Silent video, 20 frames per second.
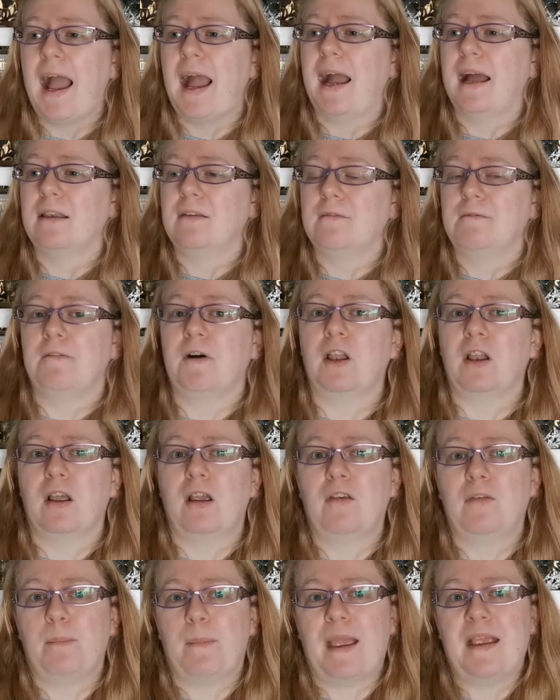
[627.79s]
and
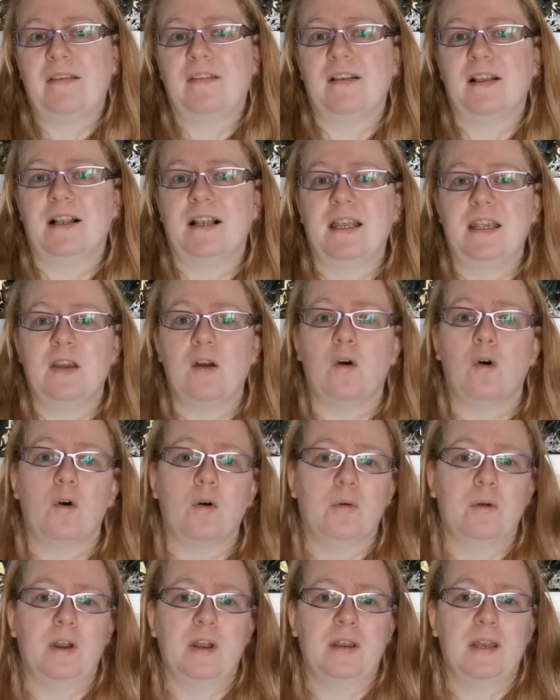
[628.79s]
follows basically
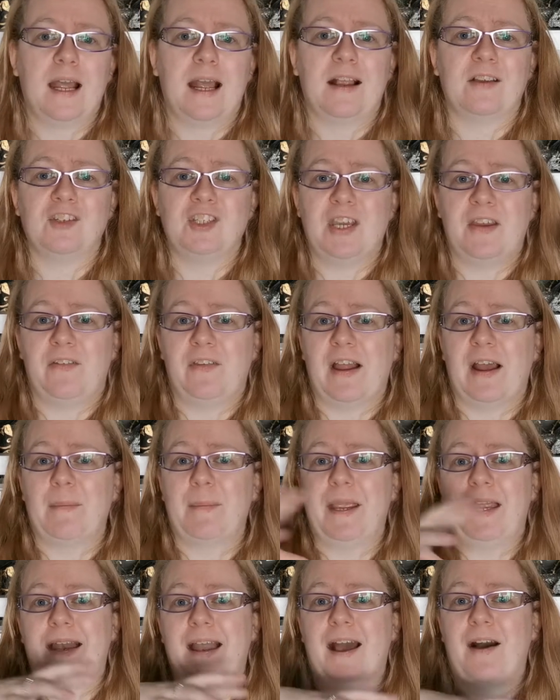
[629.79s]
Oren as she's now
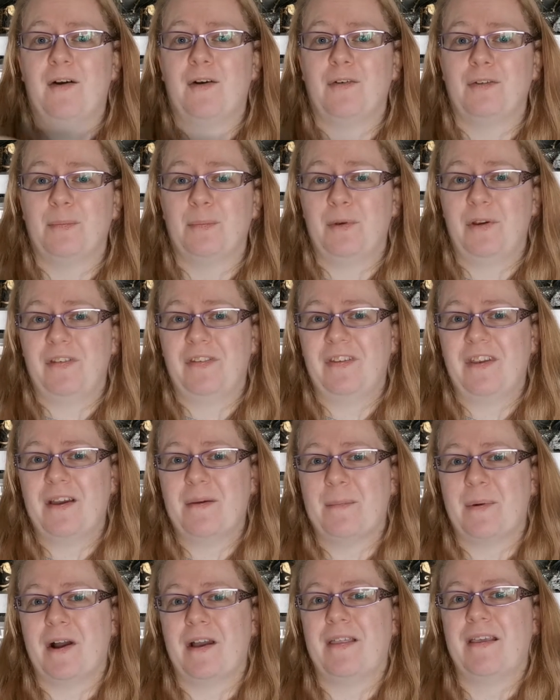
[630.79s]
being held prisoner
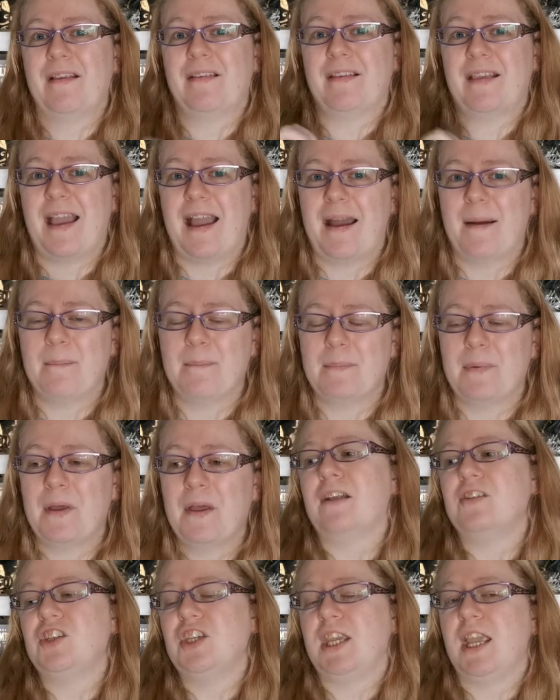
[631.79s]
by this camp,
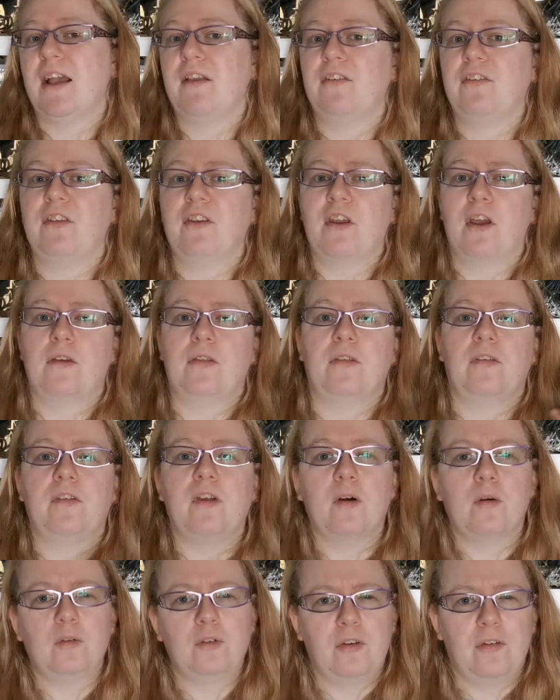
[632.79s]
and she gets to know the
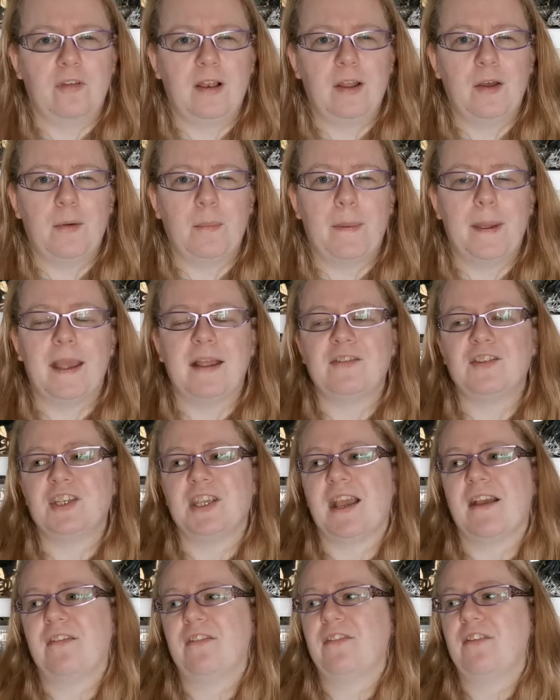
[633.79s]
soldiers a little bit, and she
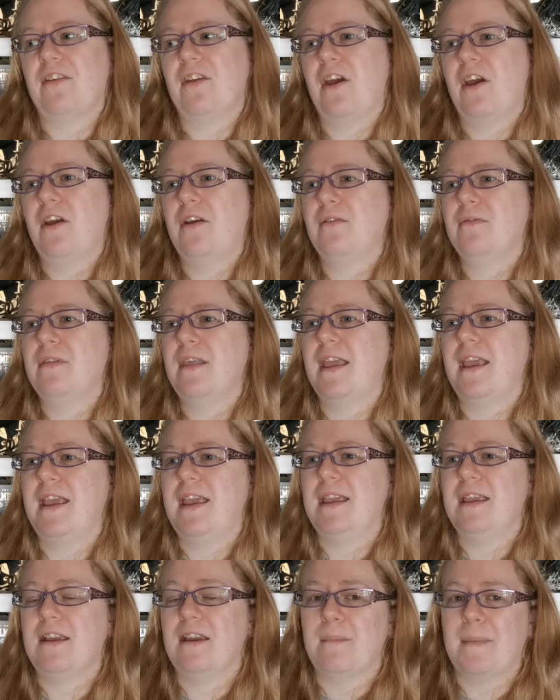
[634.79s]
gets to know
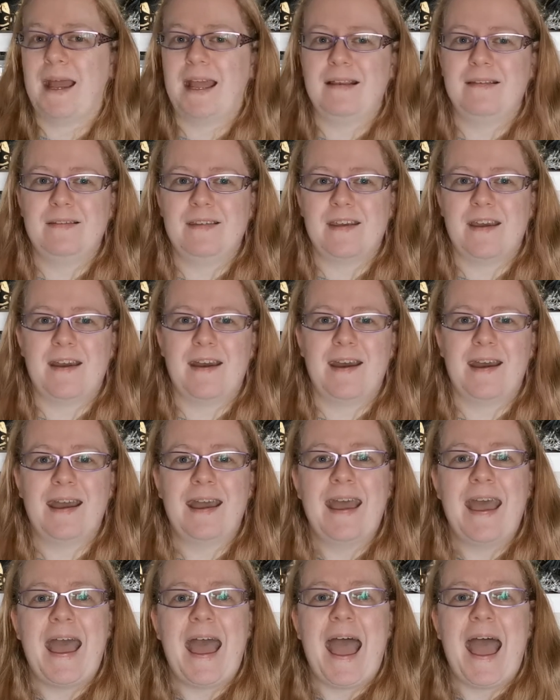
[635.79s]
the commander,